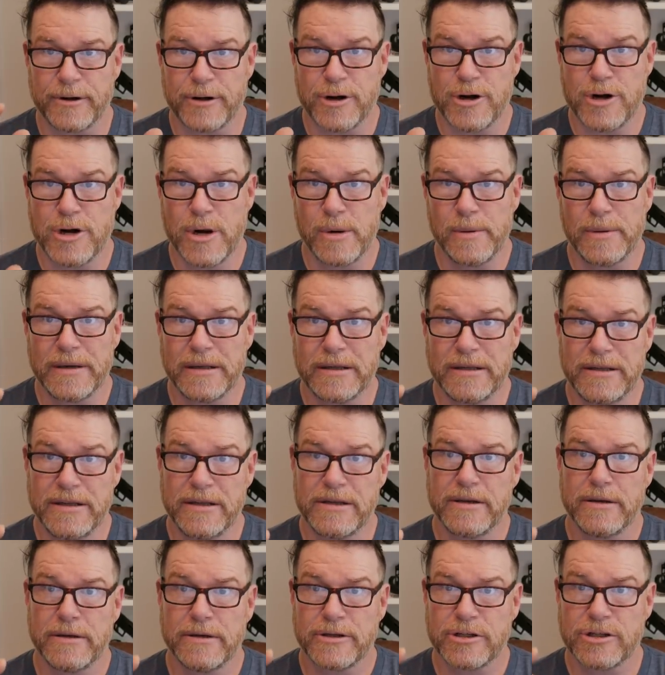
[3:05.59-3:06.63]

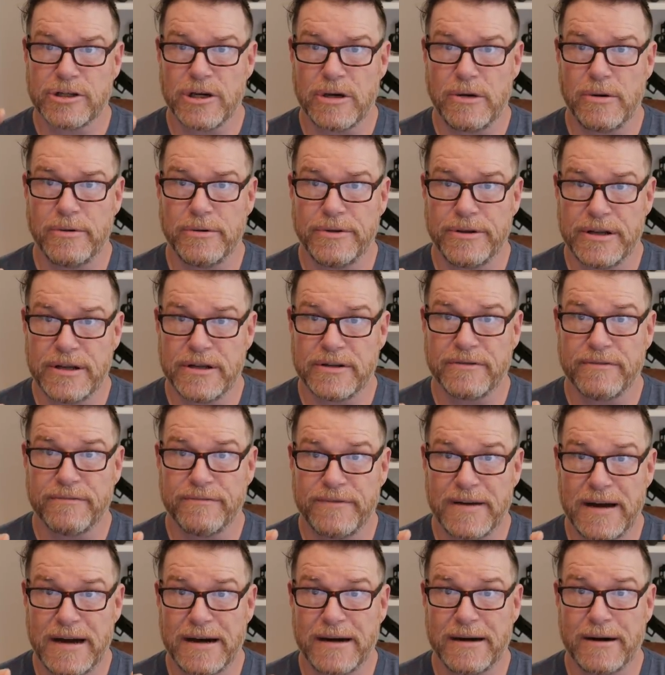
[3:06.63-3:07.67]
knowingly sold this
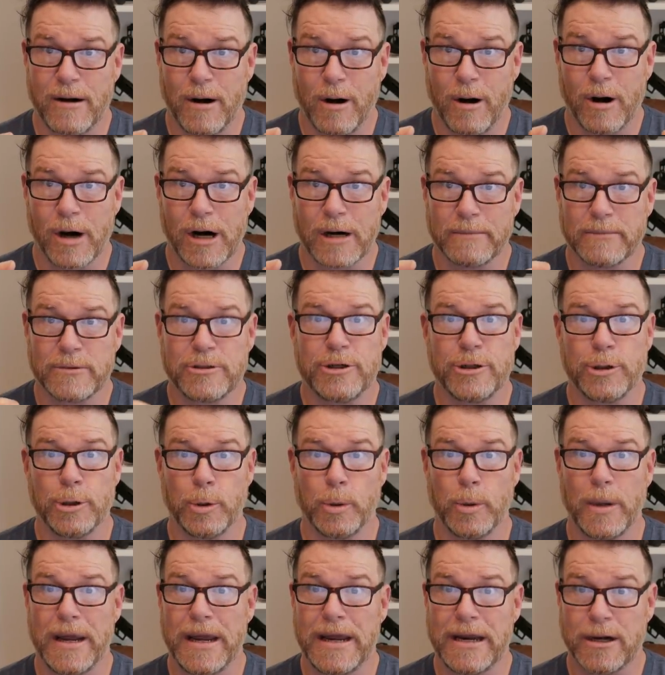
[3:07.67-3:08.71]
firearm
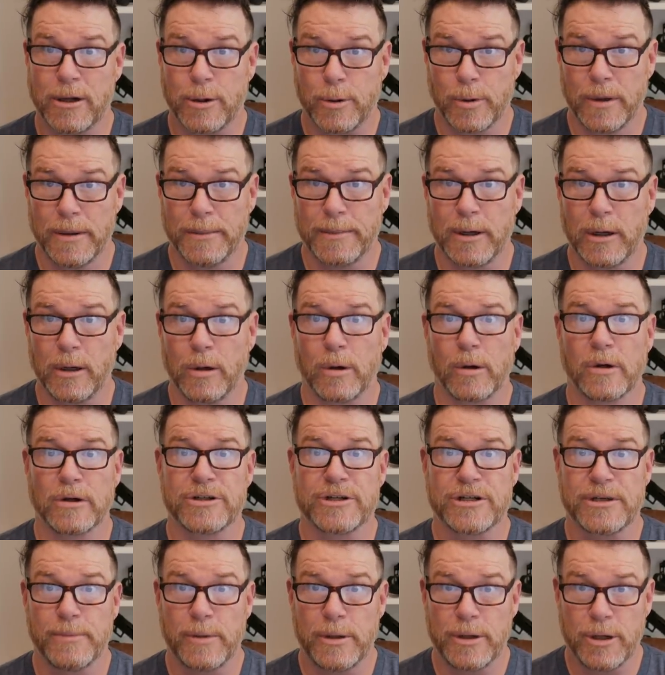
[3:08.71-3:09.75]
to a criminal or
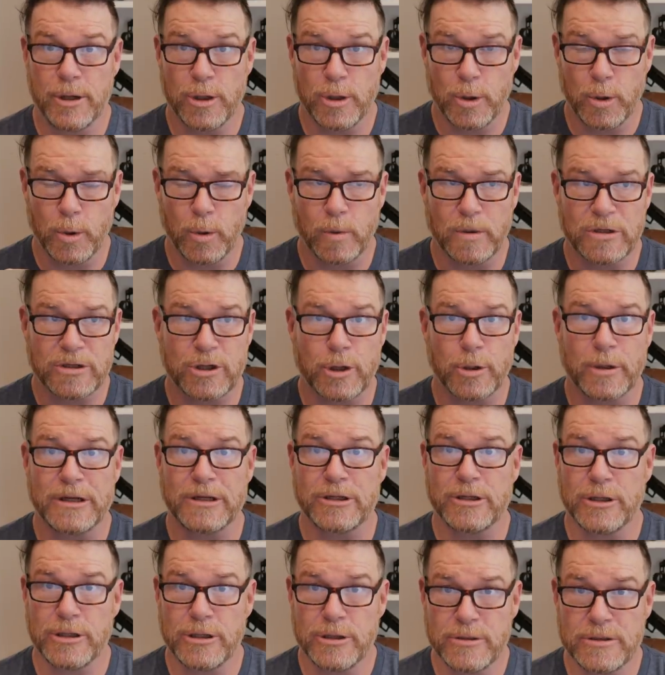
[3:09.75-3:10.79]
someone who was
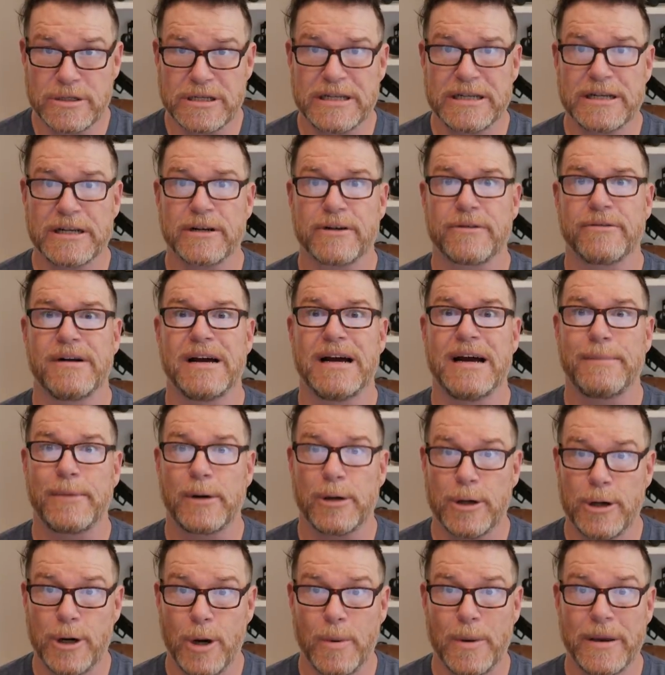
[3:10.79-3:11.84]
going to use it in a crime
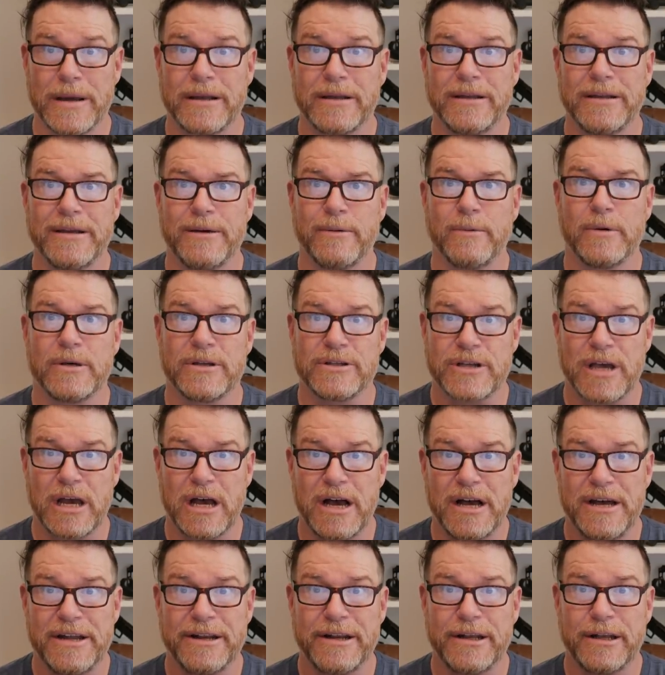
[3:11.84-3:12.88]
or knowingly was
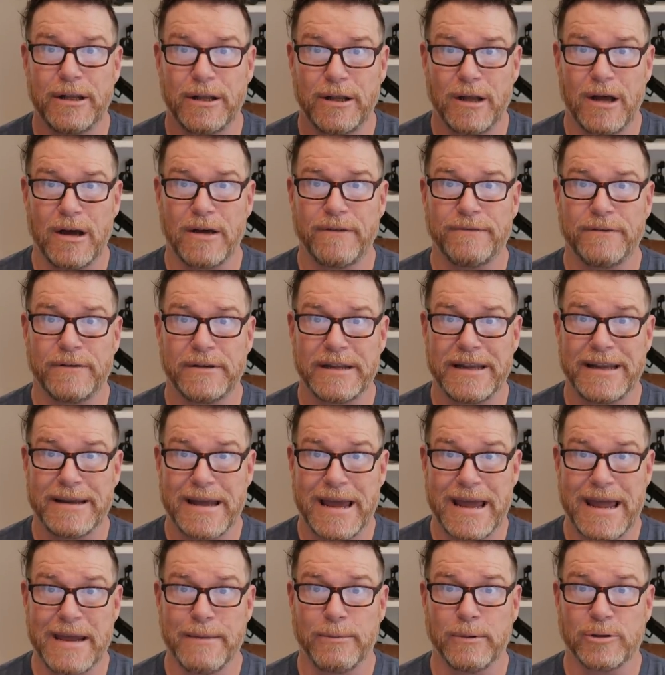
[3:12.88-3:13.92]
unlawfully
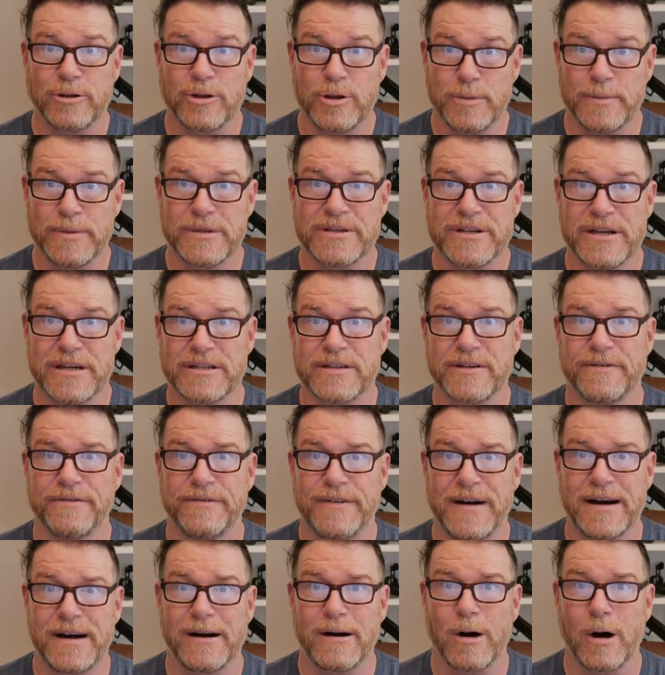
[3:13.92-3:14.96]
able to possess a
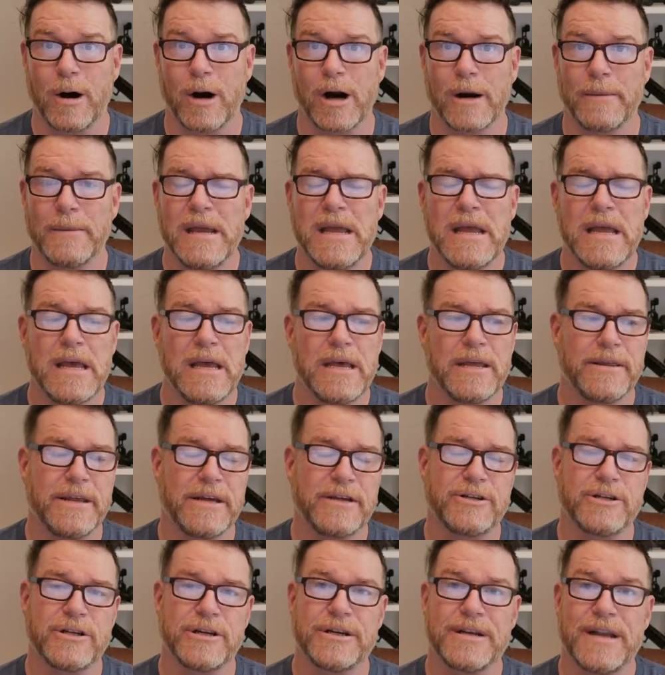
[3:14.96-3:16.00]
firearm,
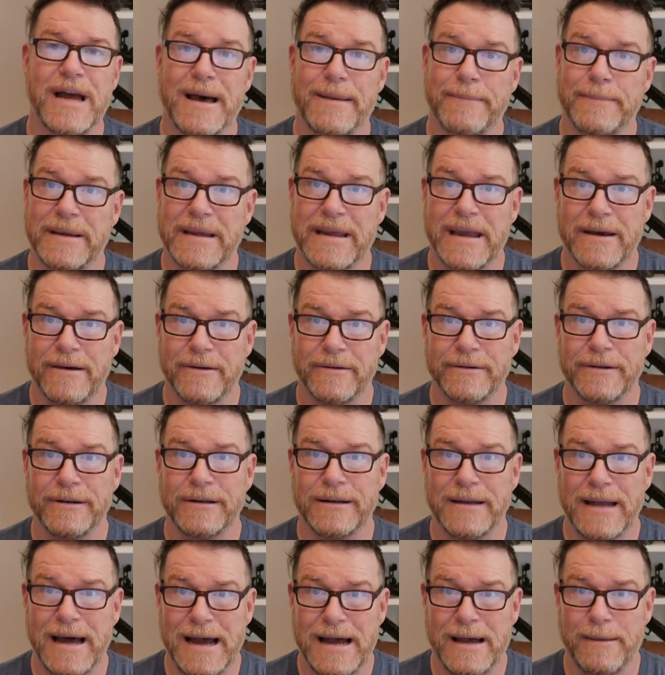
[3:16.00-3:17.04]
they should not be held
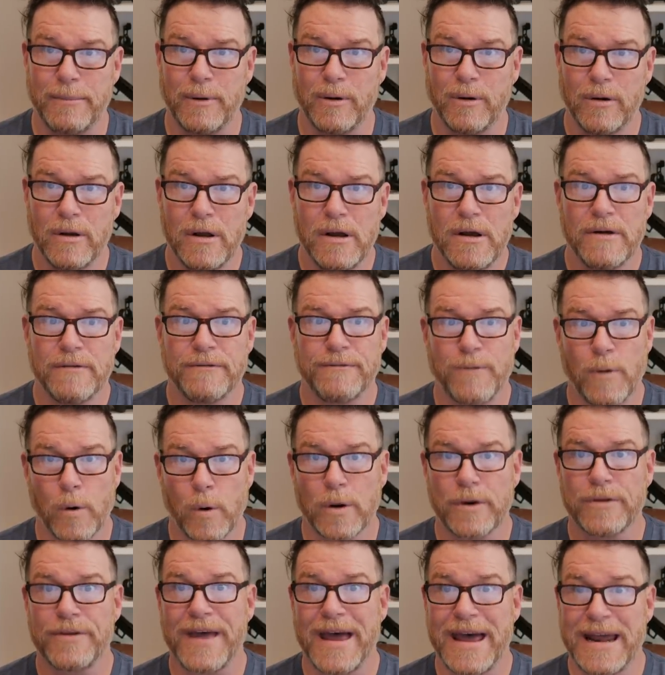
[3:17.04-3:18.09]
liable
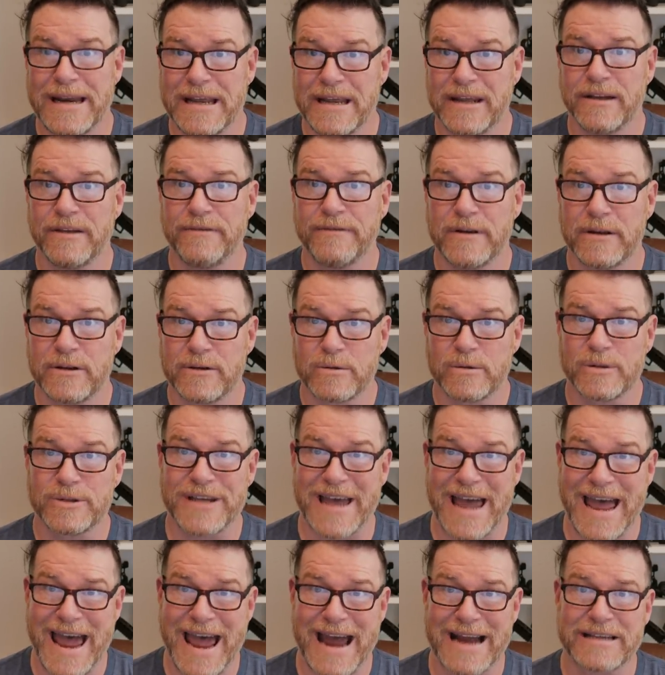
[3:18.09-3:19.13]
for that
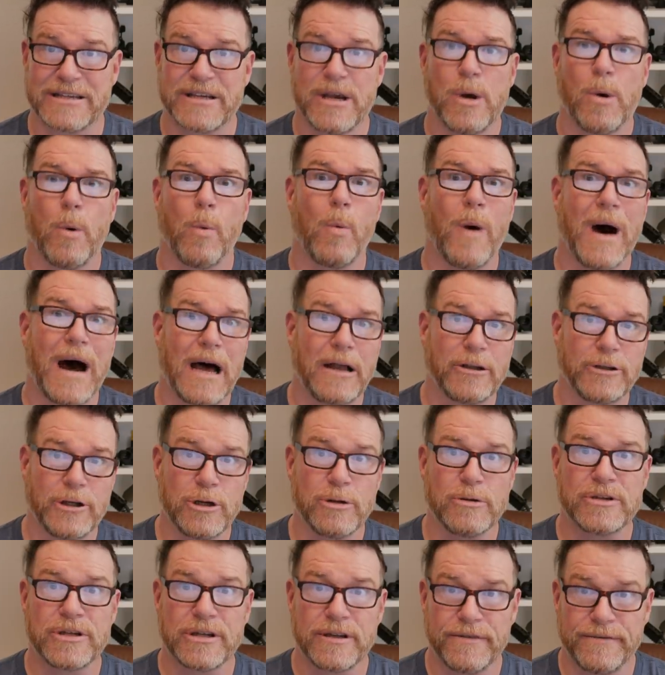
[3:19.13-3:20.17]
individual's acts while
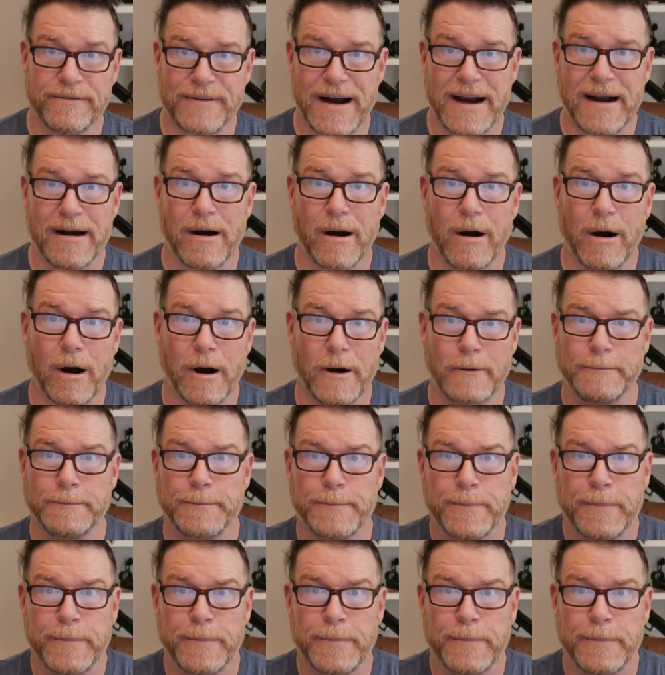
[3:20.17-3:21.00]
using the firearm.